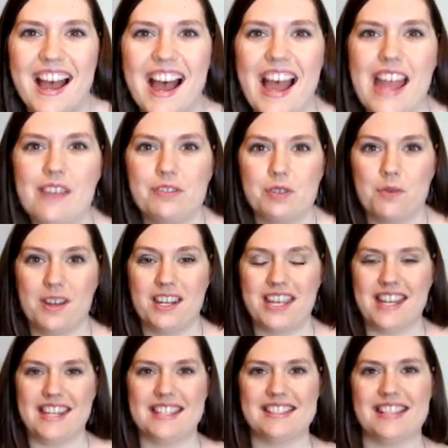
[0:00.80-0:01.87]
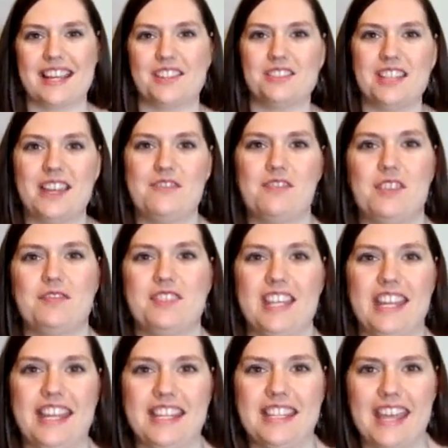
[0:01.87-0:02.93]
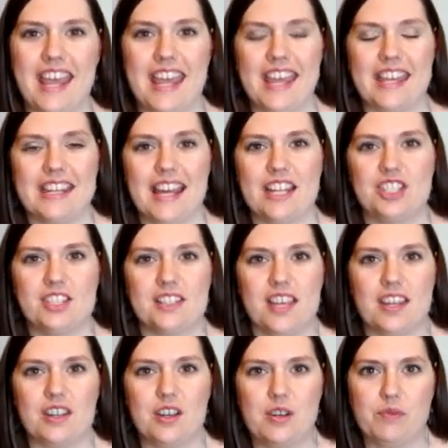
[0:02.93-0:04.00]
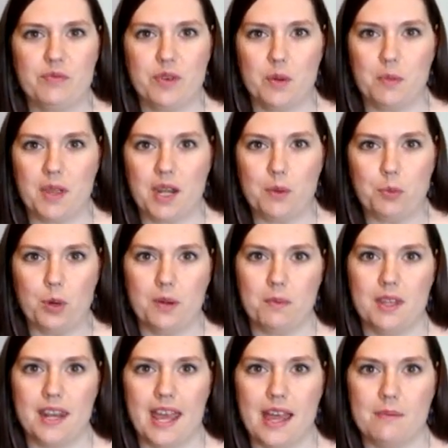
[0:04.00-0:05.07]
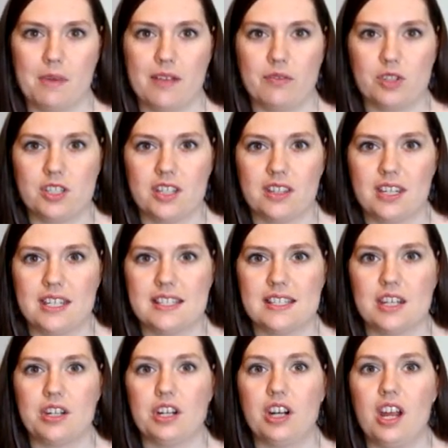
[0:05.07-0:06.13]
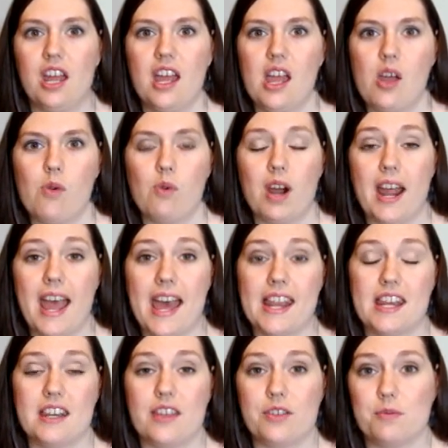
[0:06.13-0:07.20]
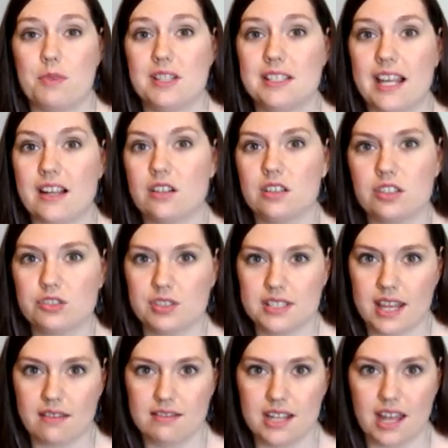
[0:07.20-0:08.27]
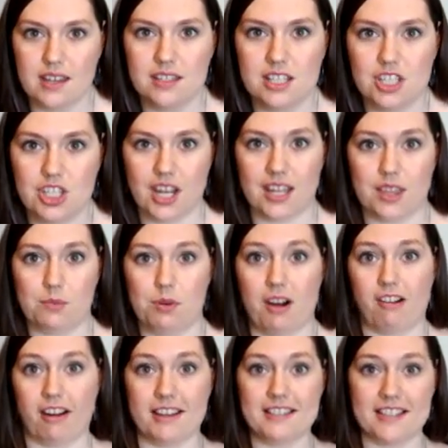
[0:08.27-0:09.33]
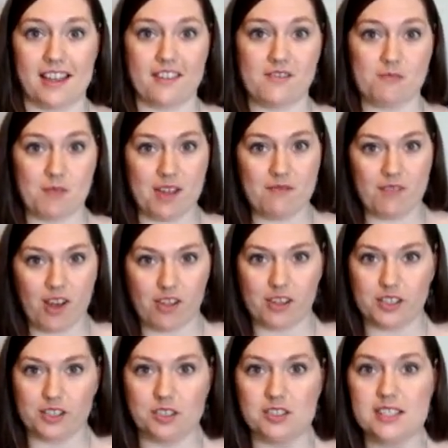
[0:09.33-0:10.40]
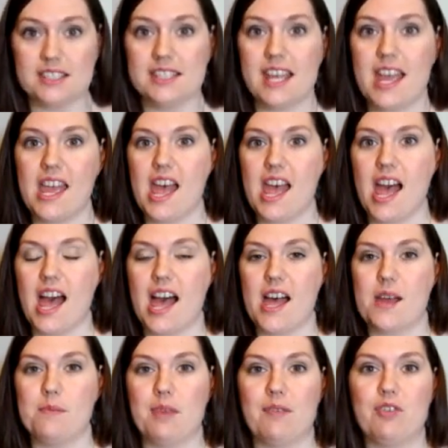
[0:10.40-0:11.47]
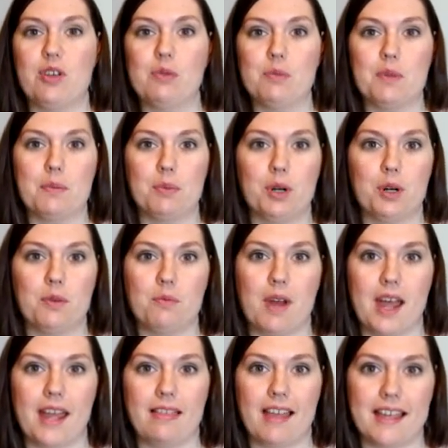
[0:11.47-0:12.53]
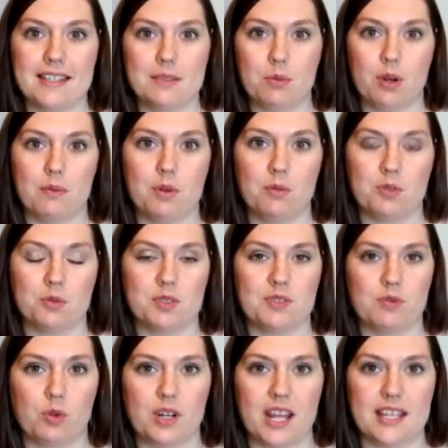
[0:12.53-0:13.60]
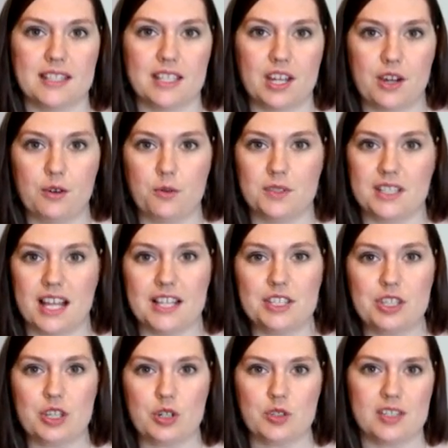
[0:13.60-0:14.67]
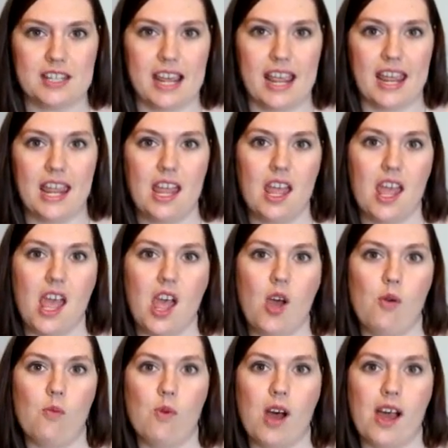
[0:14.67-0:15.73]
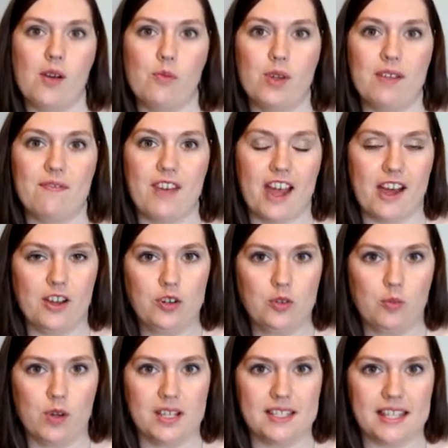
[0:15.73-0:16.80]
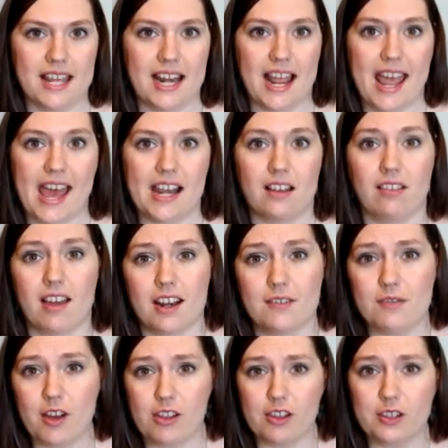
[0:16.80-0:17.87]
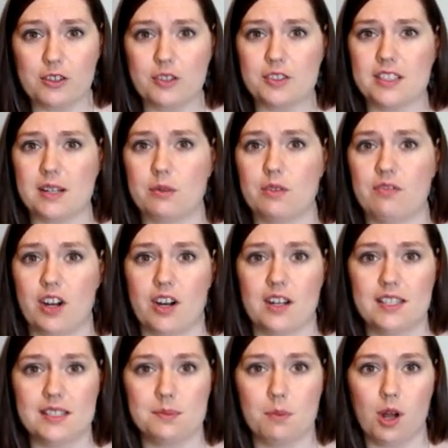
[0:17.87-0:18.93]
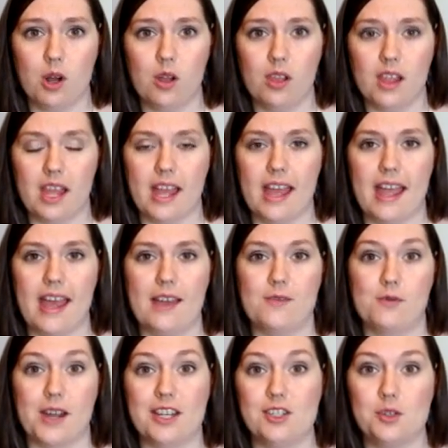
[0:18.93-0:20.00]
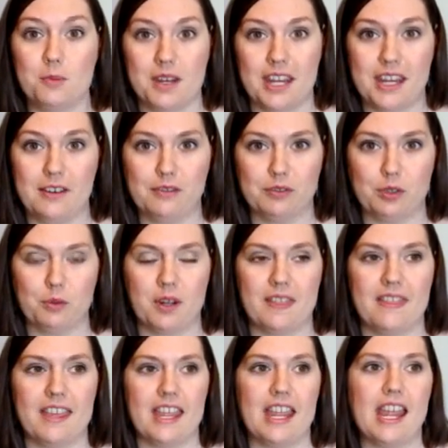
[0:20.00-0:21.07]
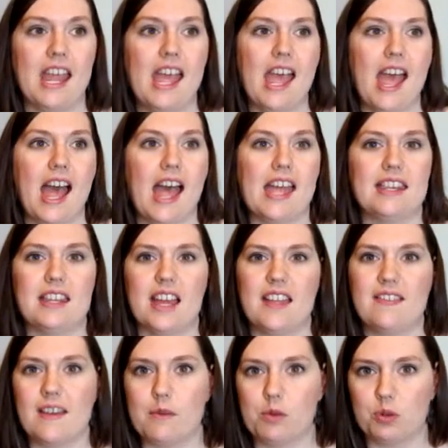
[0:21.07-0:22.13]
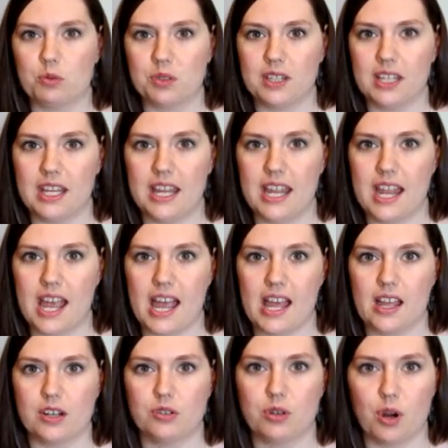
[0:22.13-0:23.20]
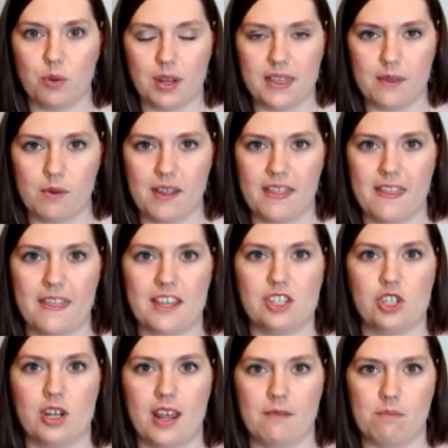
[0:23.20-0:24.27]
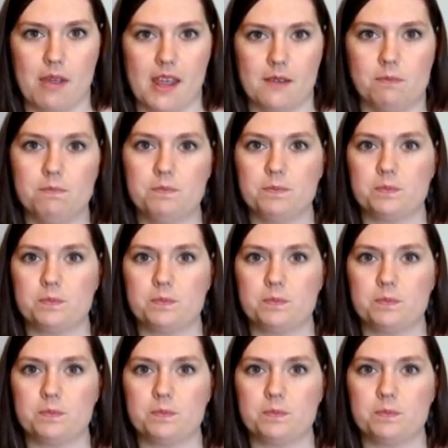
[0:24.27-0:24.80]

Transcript: Hi everyone, it is cycle day 15 and I just got home from an appointment at my fertility center where I had another mid-cycle ultrasound done to check the progress of my follicles. If you remember my last appointment, which was 4 days ago, it was last Thursday, what we found was that I had a lot of follicles that were very small. I had way too many for one thing, and none that were really growing the way that they should have been.